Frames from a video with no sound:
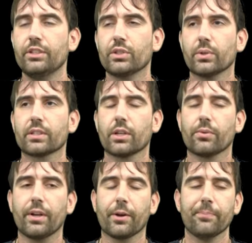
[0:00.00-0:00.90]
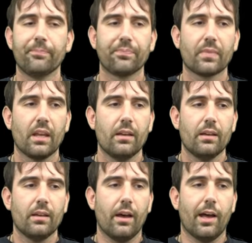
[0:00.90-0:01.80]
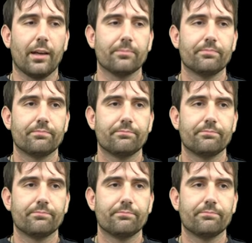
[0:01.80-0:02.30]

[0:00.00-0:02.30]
short career. Uh,